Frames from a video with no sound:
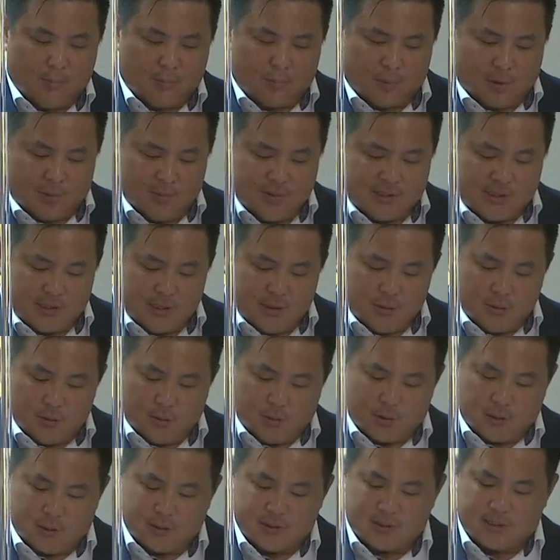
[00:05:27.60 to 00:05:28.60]
Promising
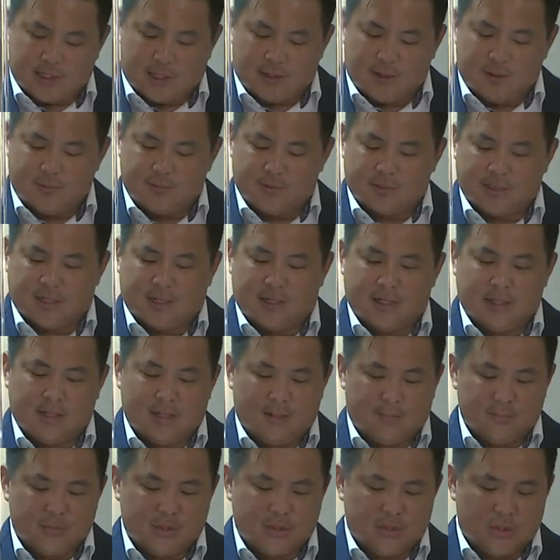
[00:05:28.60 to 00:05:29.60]
local startups like
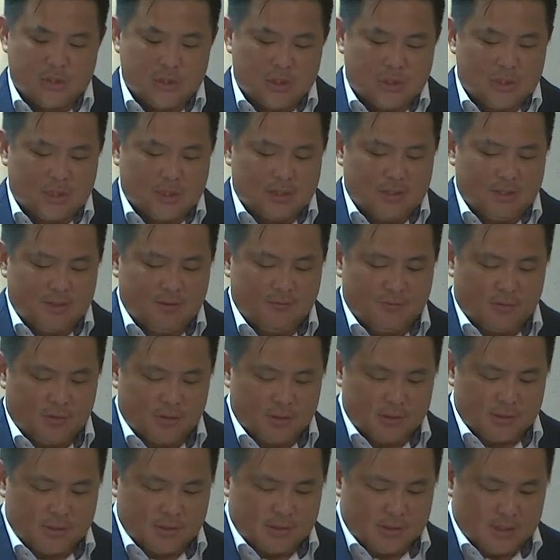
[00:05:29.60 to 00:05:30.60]
YapGG and
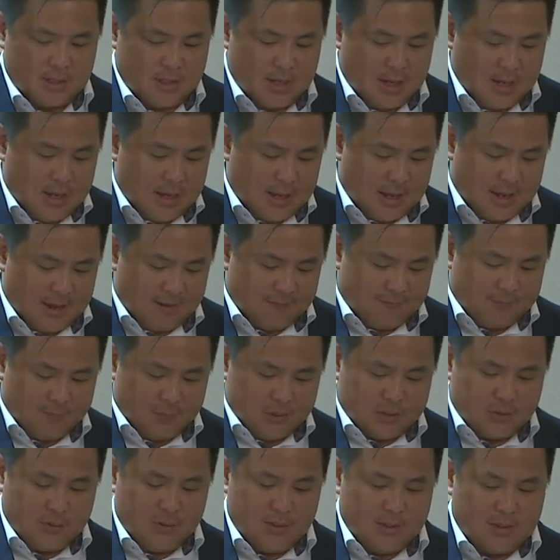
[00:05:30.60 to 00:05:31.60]
Evos
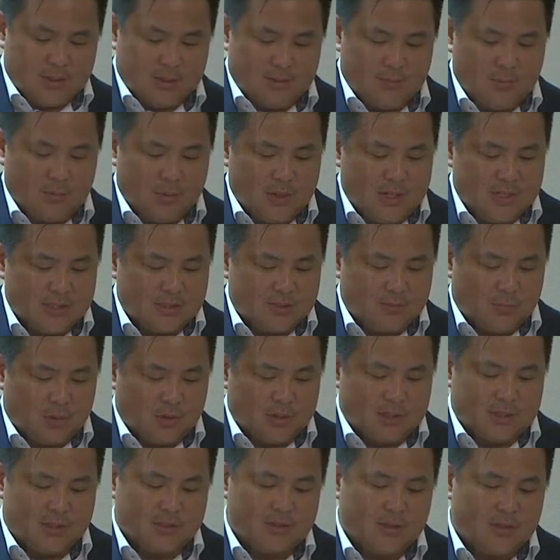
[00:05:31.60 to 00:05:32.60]
have between them raised
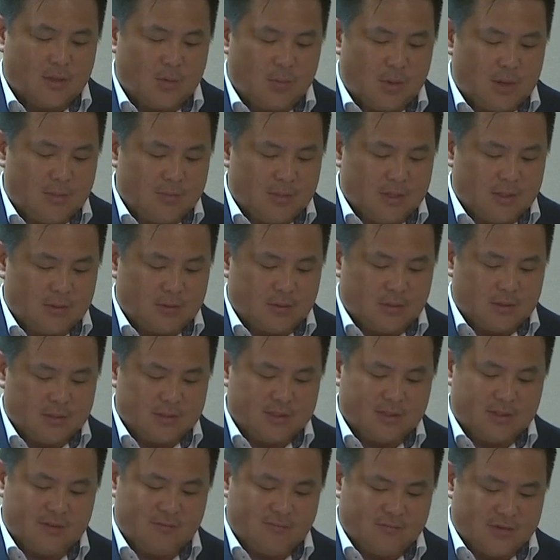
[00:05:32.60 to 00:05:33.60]
more than $31 million
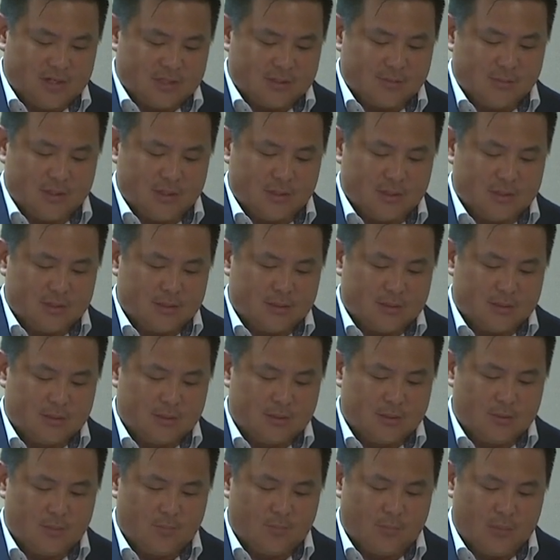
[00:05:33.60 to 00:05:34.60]
in
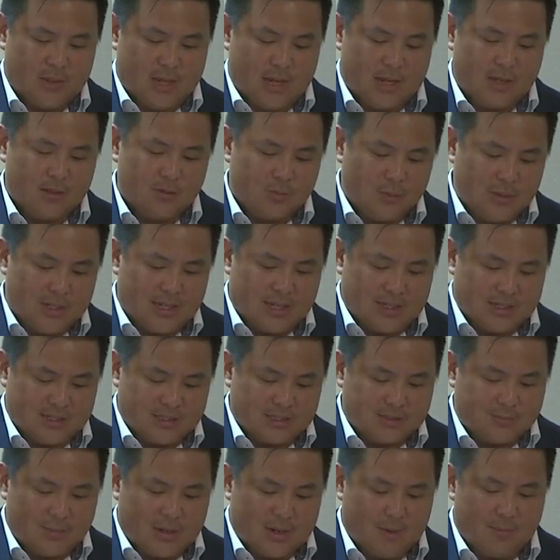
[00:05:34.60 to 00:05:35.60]
investments, and we can
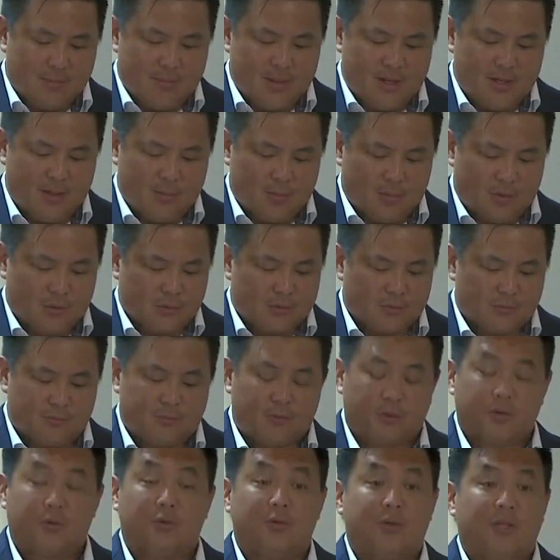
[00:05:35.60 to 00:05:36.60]
expect many more to
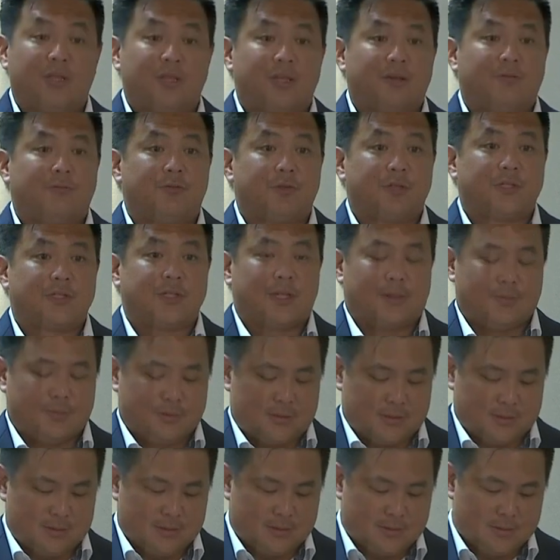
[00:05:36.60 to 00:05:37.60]
follow in their
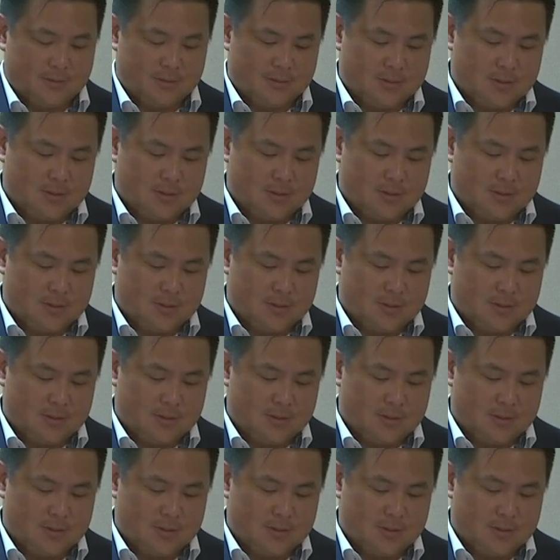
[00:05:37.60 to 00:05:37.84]
footsteps.